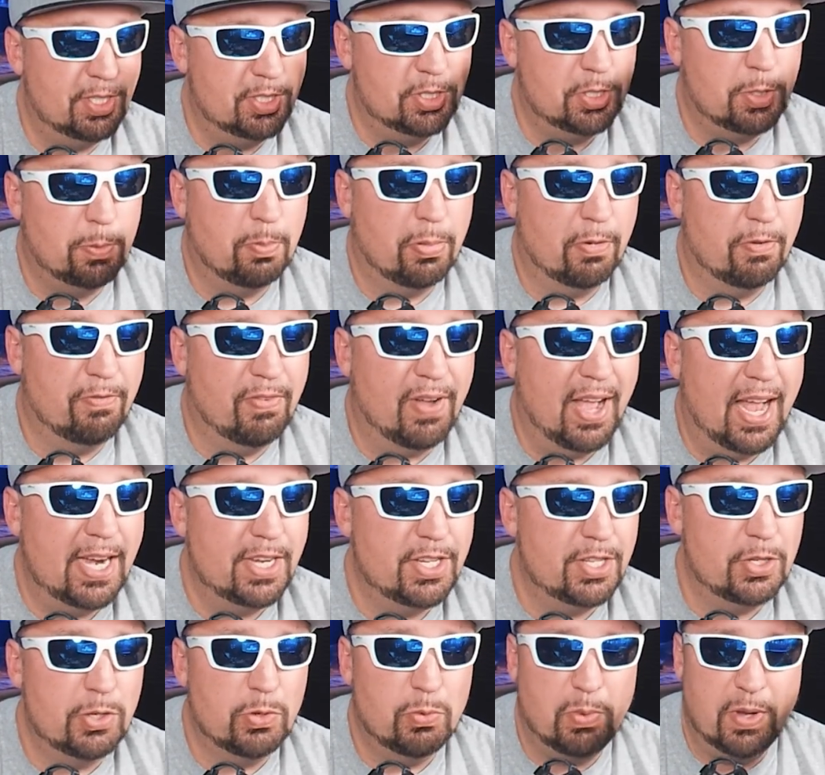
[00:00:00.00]
is to
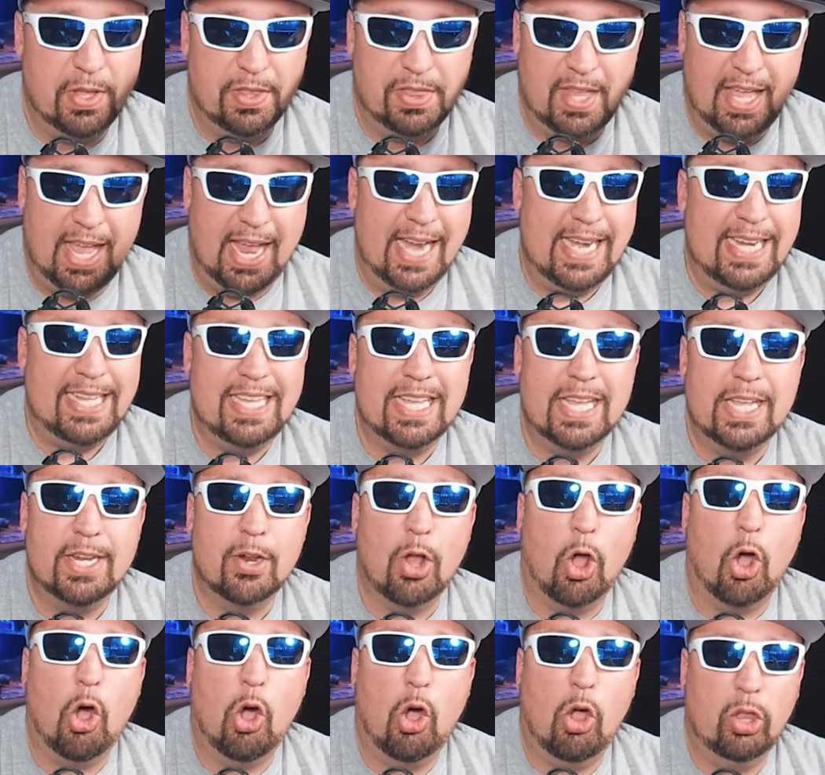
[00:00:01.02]
provide you with any and
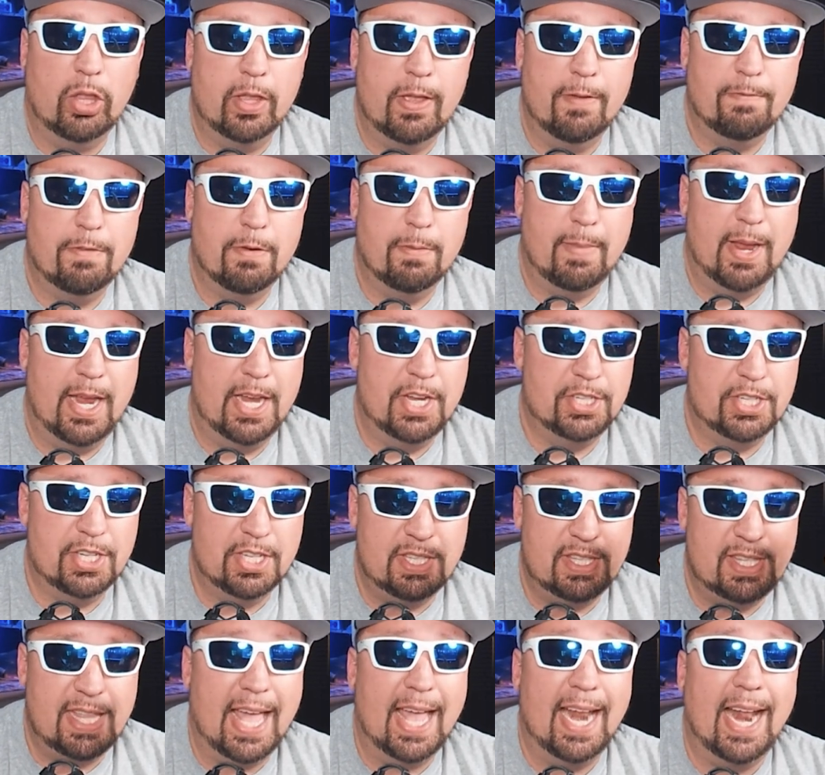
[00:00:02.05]
all
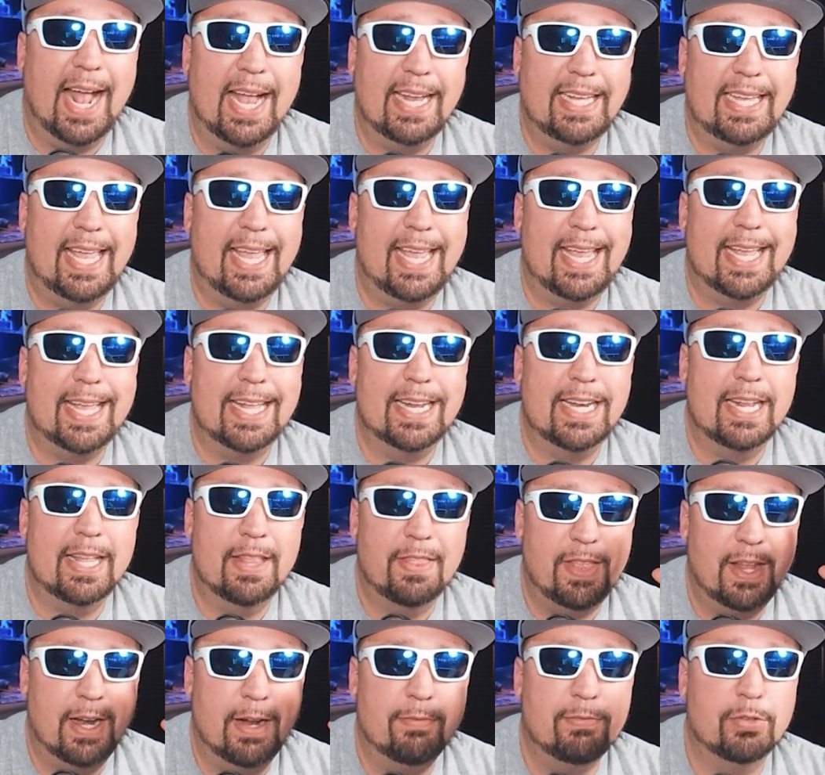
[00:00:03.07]
information that I
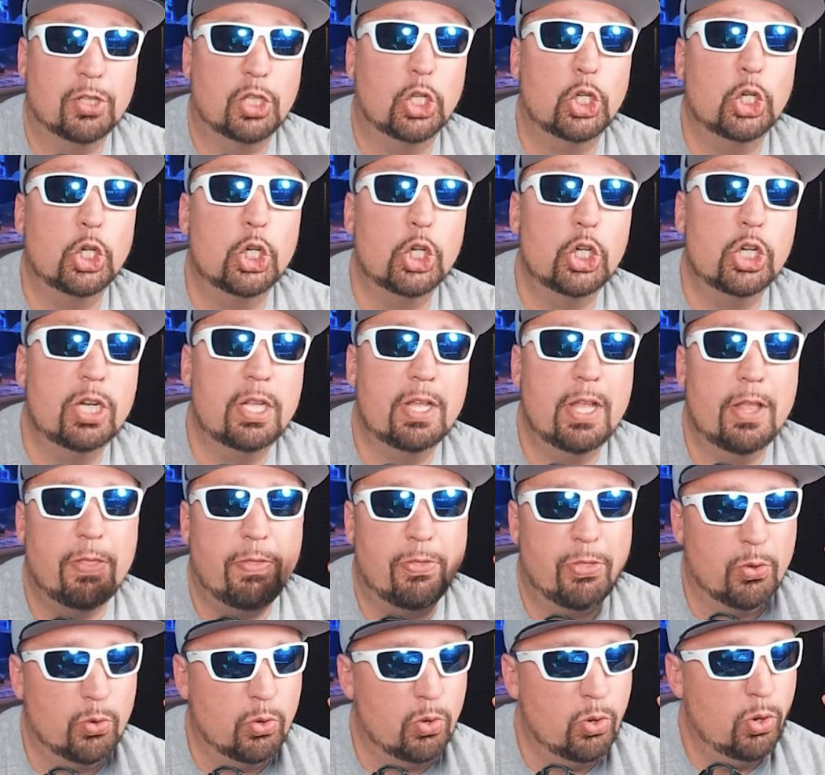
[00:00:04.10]
can that I've learned
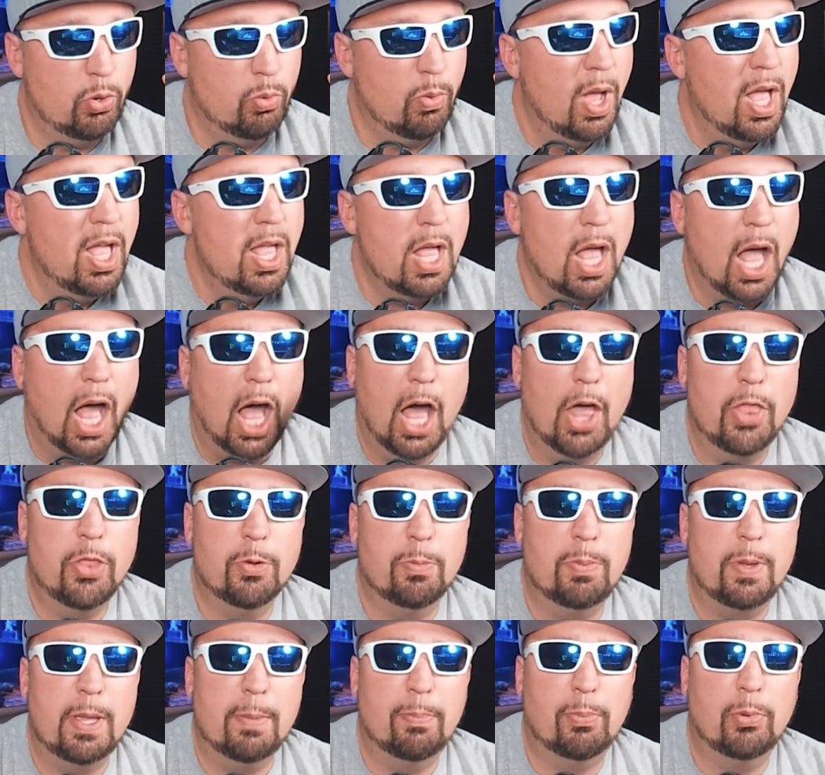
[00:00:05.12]
through
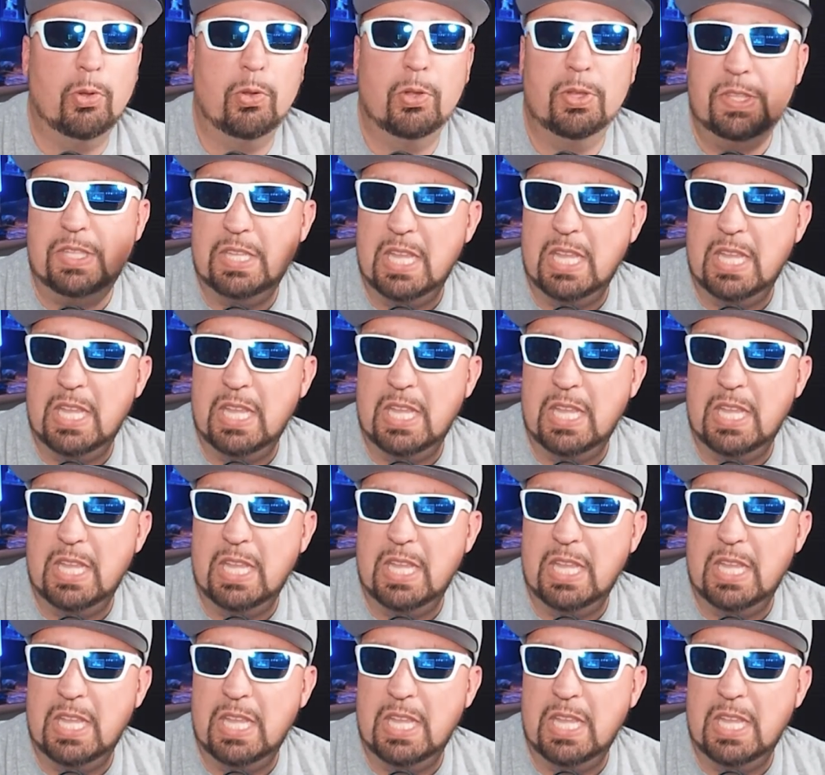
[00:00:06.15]
other people.